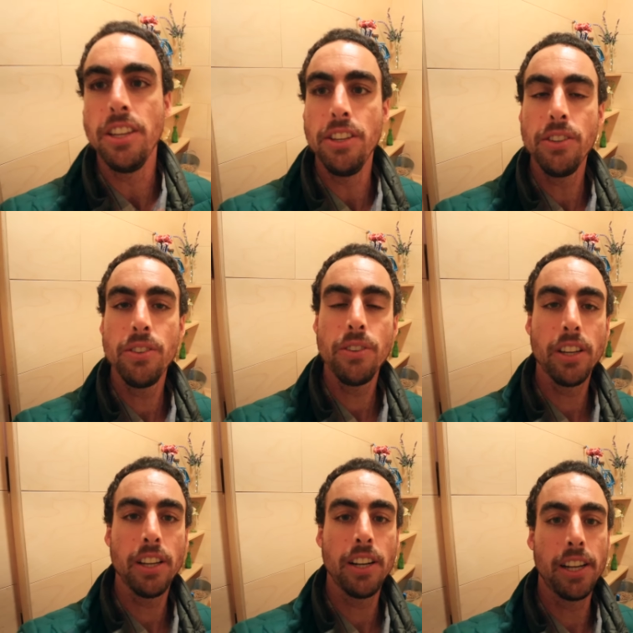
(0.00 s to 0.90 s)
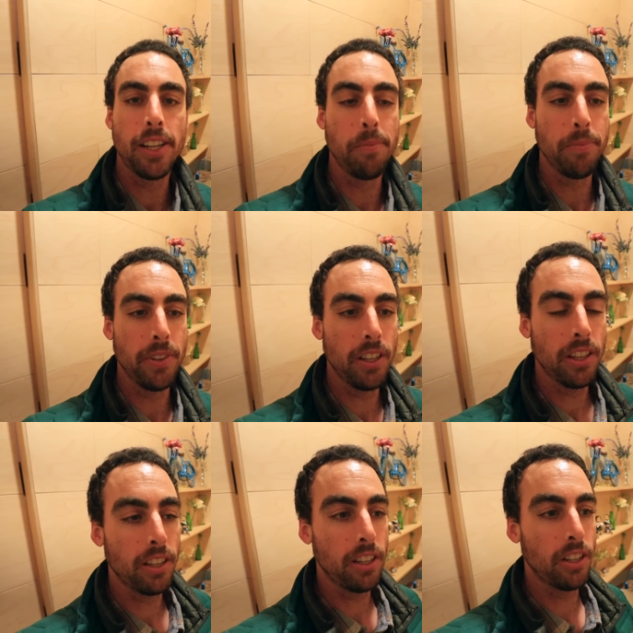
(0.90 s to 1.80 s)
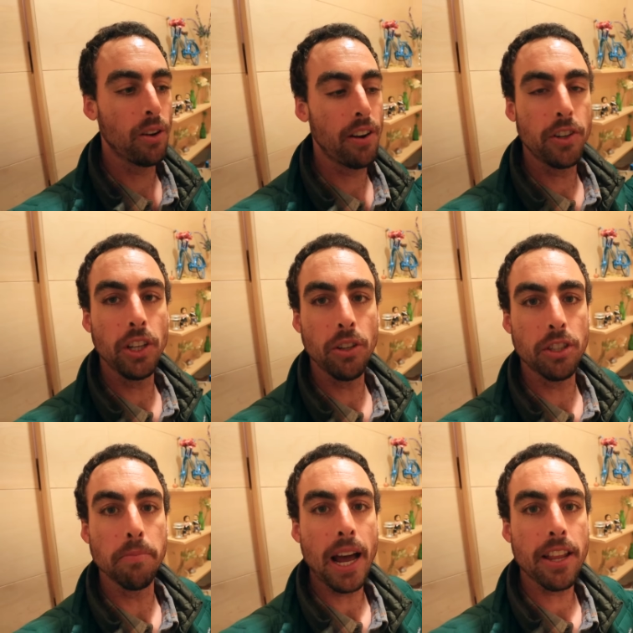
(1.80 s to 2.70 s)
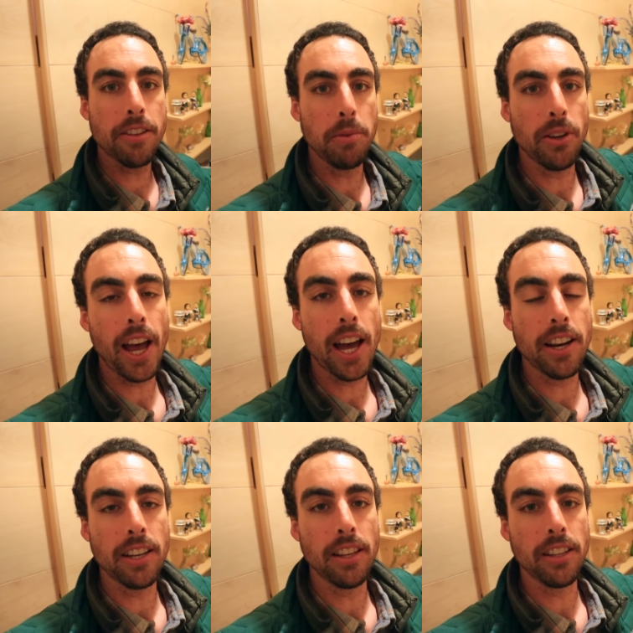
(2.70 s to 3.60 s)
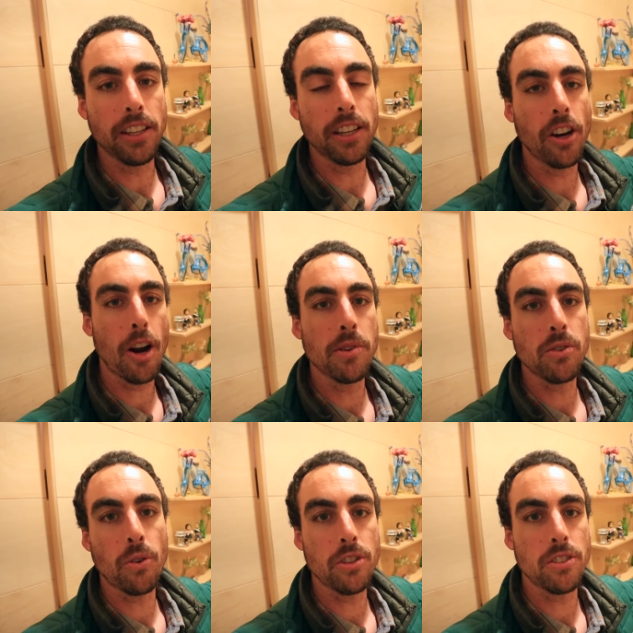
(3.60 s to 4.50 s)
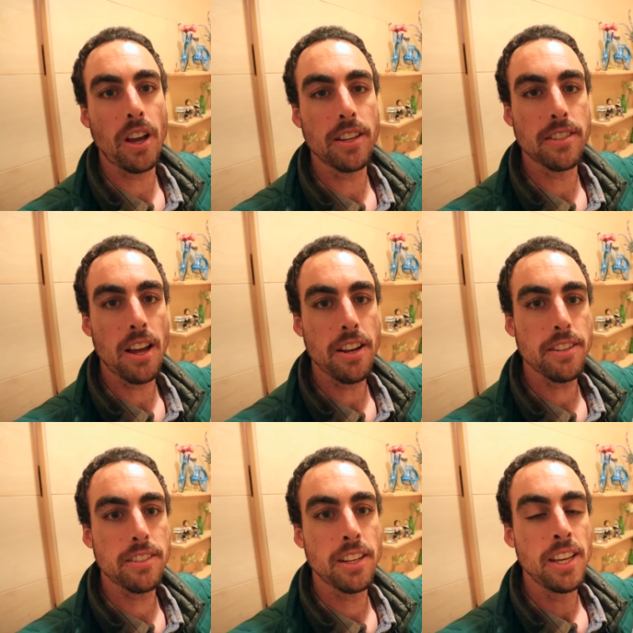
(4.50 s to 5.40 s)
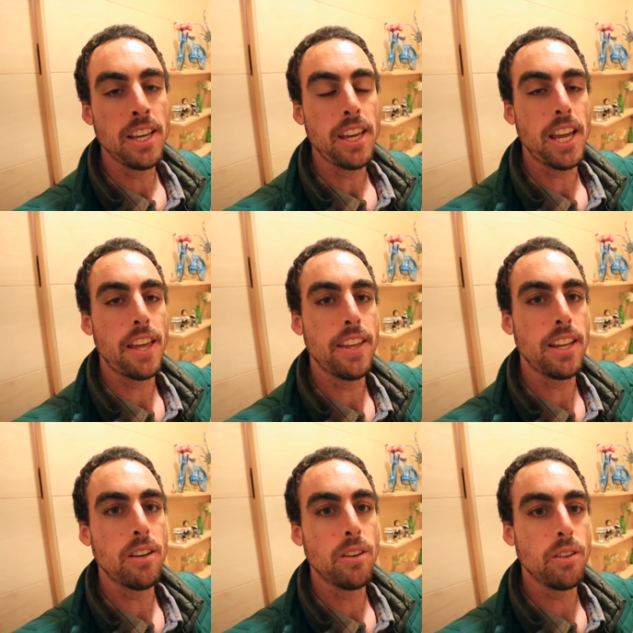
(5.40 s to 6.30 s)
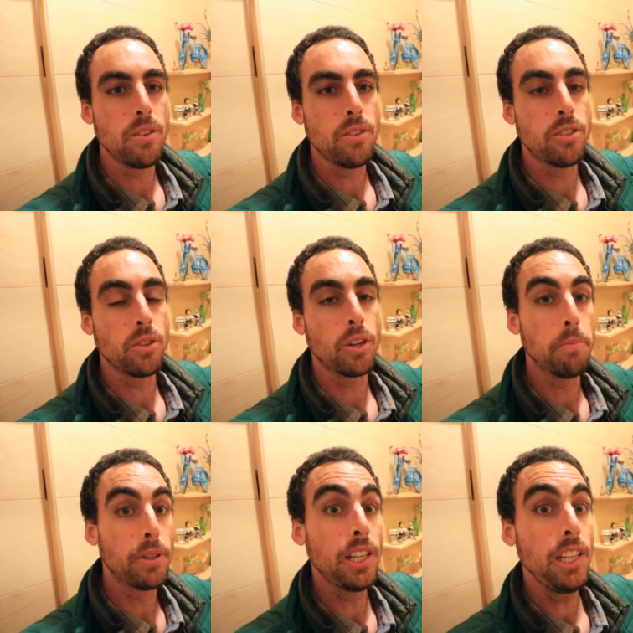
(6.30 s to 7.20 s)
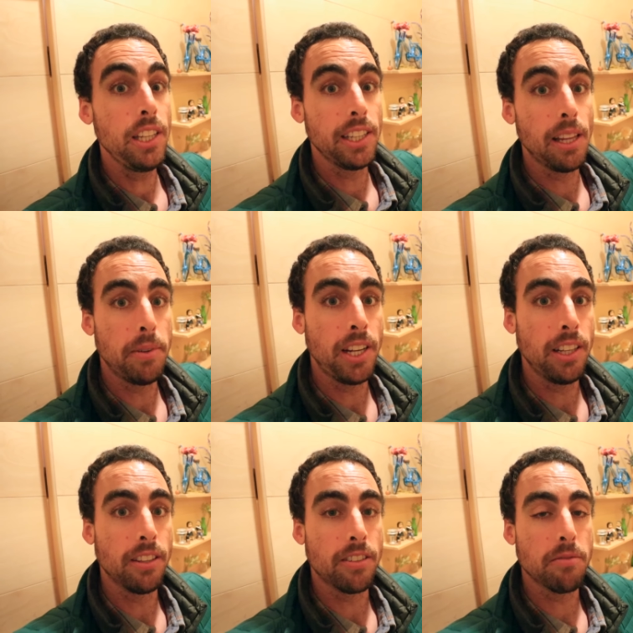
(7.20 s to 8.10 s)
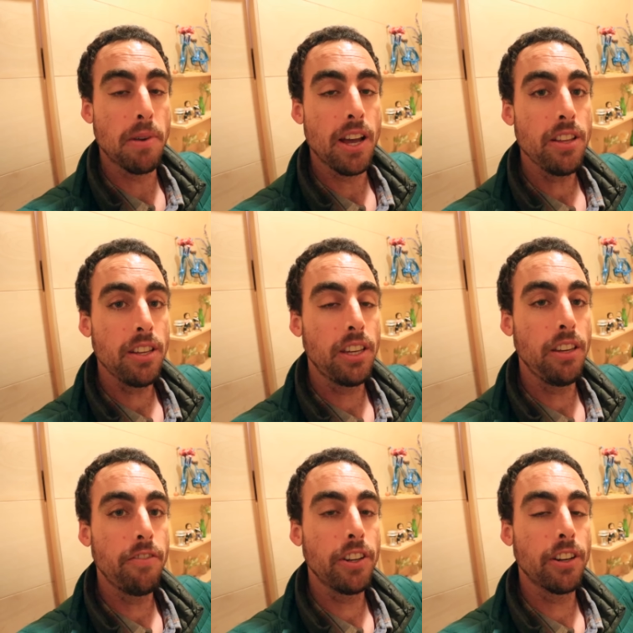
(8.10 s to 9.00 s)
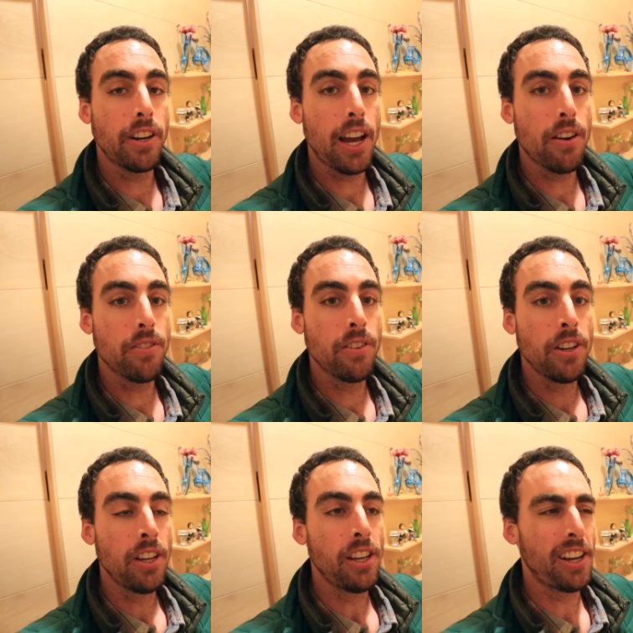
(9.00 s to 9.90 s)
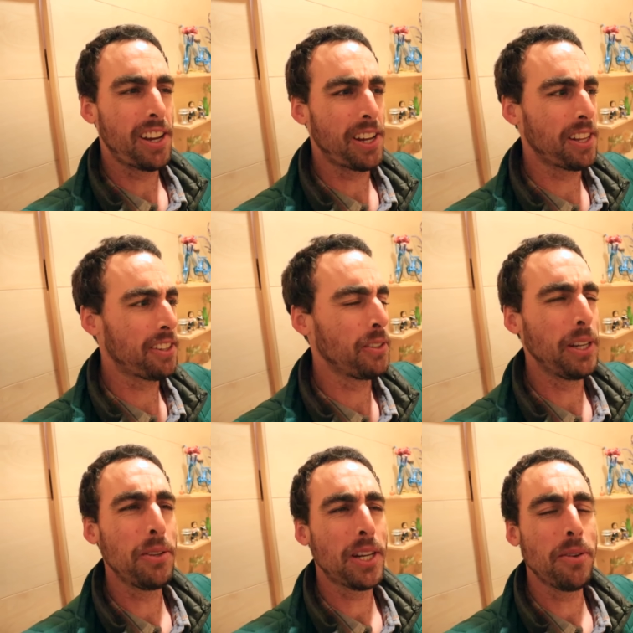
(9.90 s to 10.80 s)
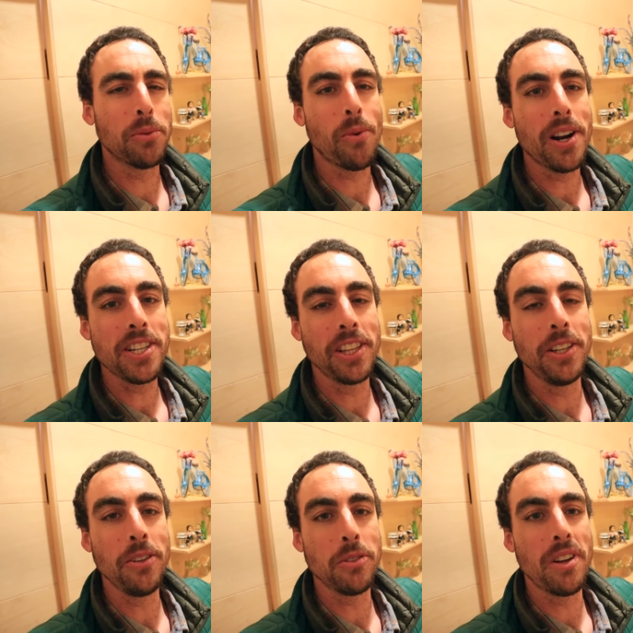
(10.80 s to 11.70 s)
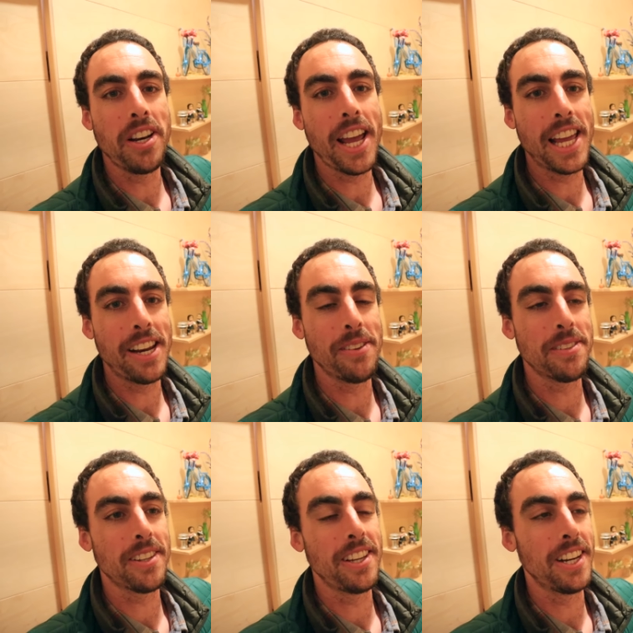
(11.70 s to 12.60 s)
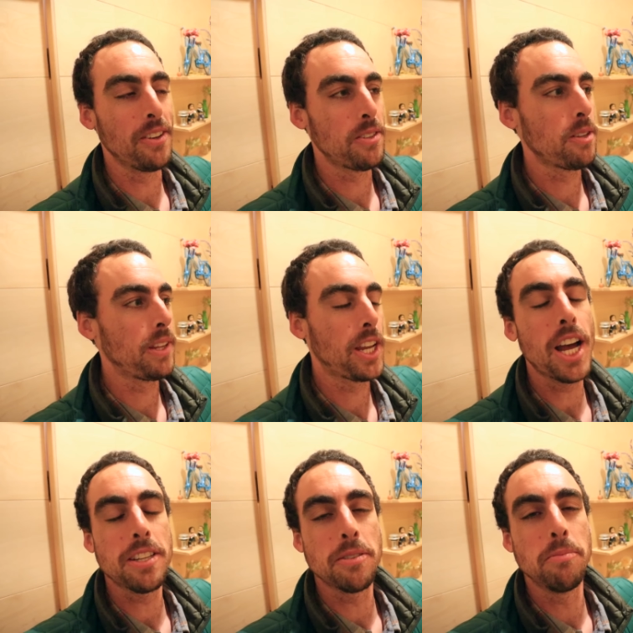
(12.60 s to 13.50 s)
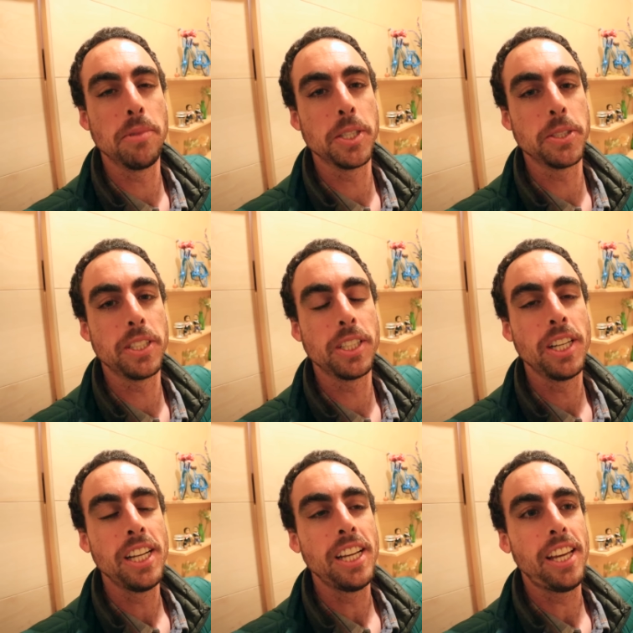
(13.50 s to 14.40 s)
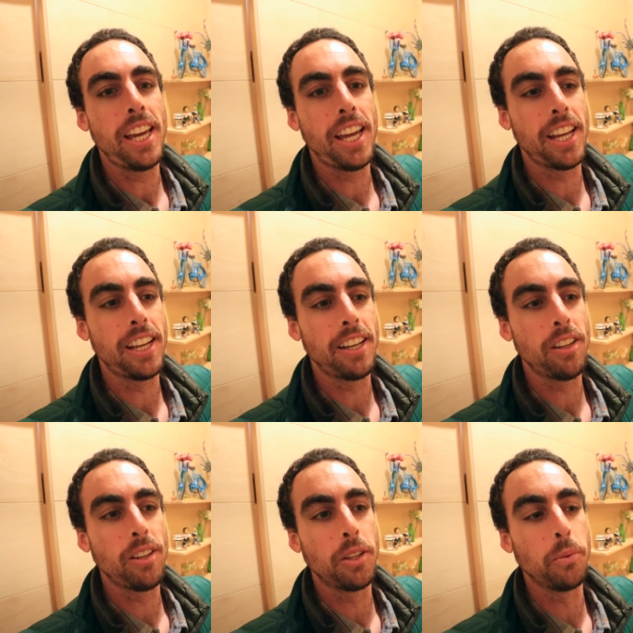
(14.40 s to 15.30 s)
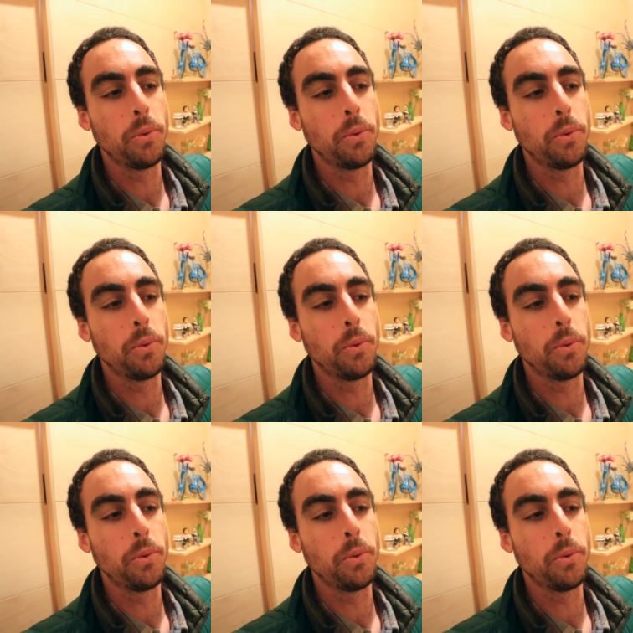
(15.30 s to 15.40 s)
you can, um, you know, after you use the bathroom, you add in the carbon source sawdust, and then to completely eliminate the smell, he figured out uh, through. He said he was watching the news one day, and it was you know something caught some murderer, and the